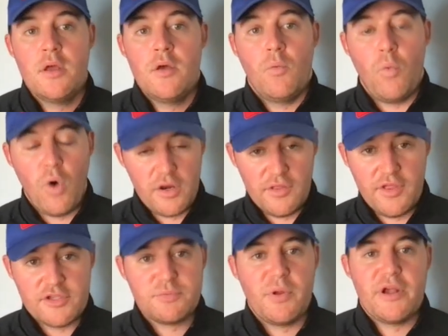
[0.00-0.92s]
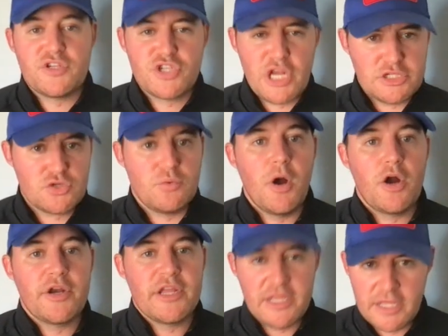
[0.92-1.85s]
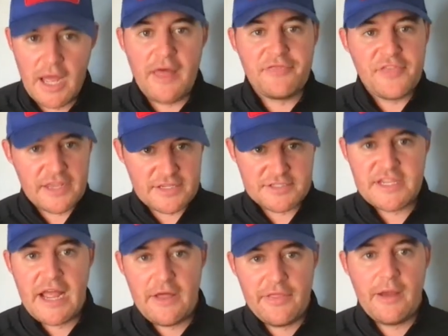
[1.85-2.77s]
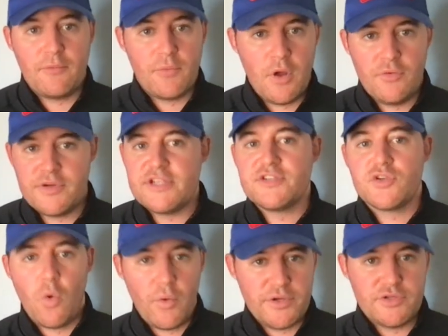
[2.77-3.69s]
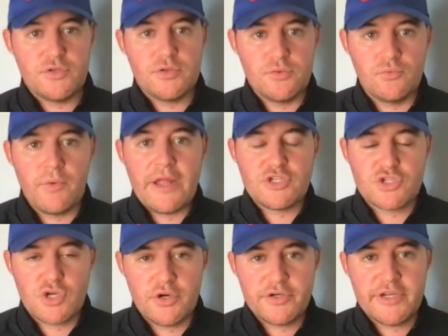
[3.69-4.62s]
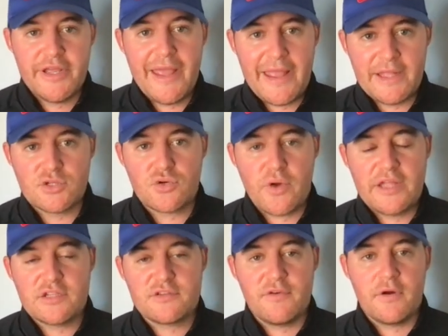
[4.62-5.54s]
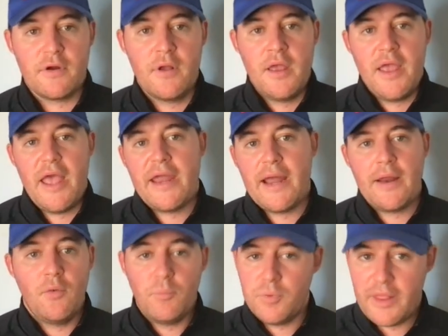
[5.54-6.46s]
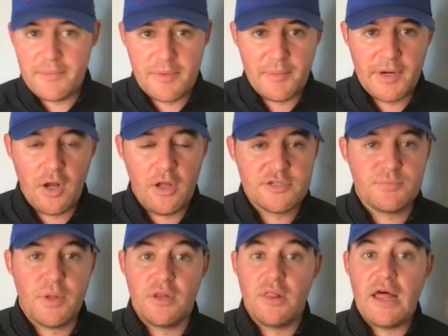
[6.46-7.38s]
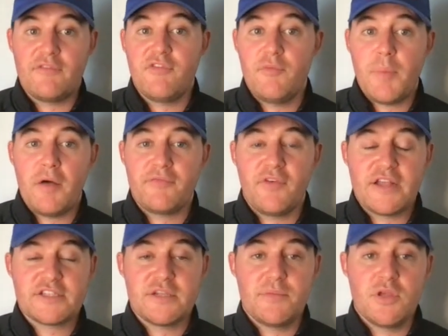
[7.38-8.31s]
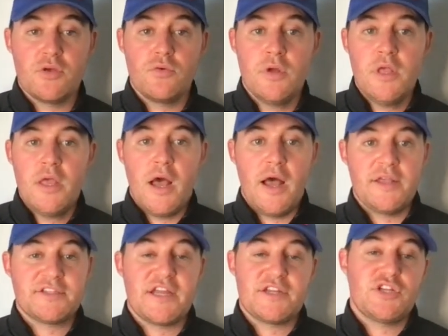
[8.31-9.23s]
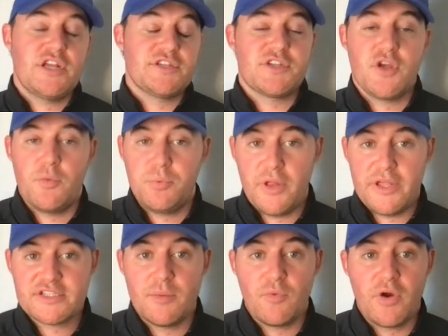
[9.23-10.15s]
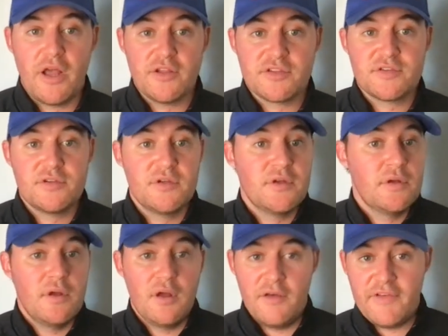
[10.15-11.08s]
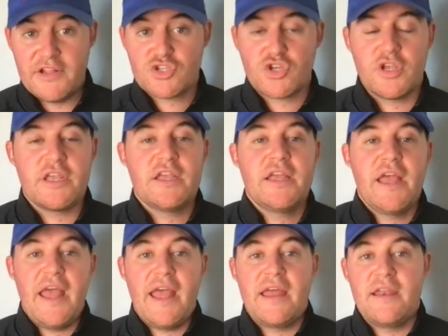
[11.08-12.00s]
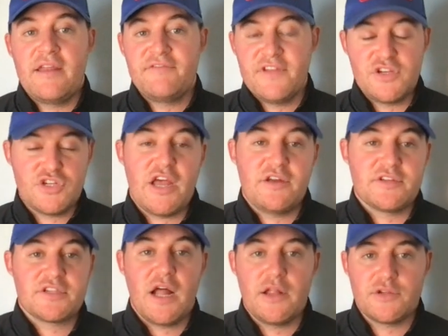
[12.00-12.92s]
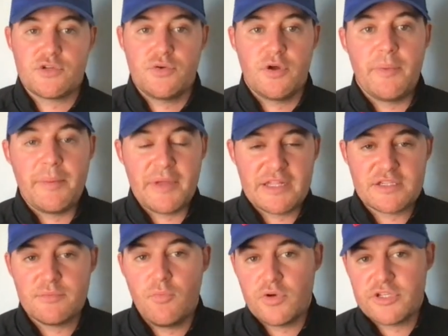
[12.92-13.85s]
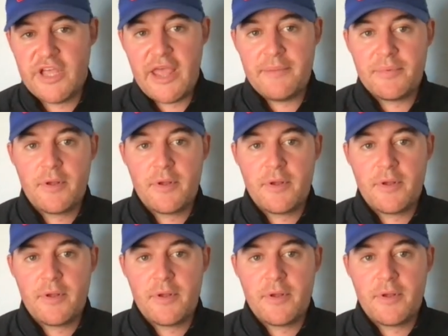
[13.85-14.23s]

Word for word: One of those players, Chase Camardi, I think is down that road. He's going to redshirt and transfer, and I don't blame him at all. He's played a lot of football for SMU. He's got a chance to go play somewhere else eventually and finish out his college career, maybe get some more tape